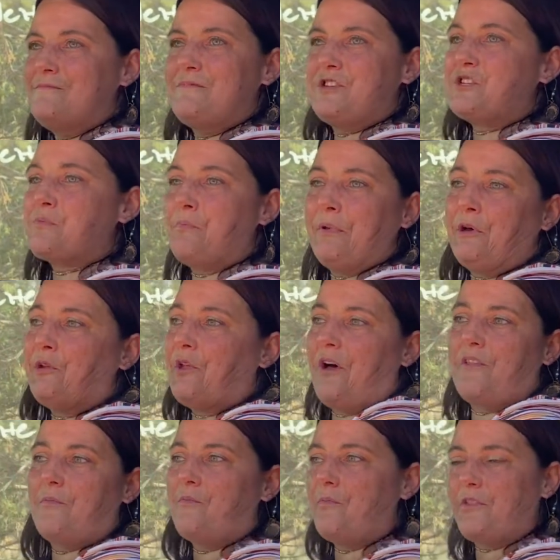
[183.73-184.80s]
just build
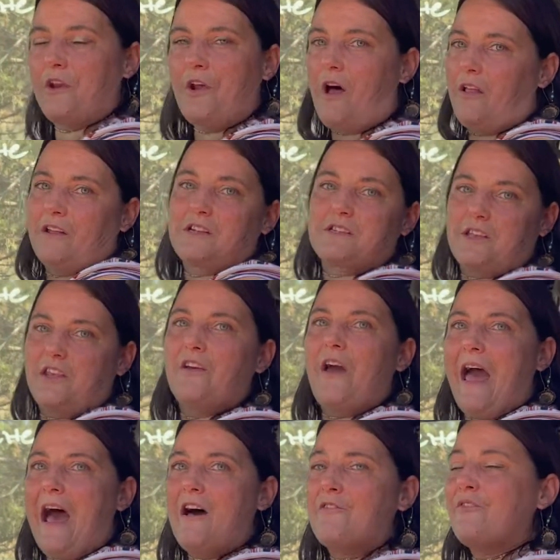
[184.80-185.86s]
on the knowledge that you
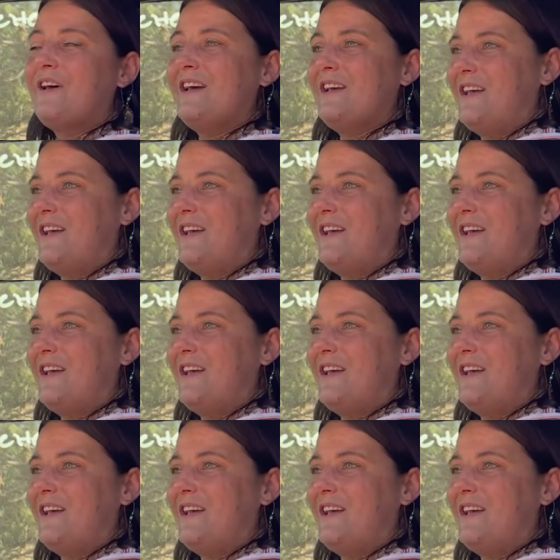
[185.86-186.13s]
have.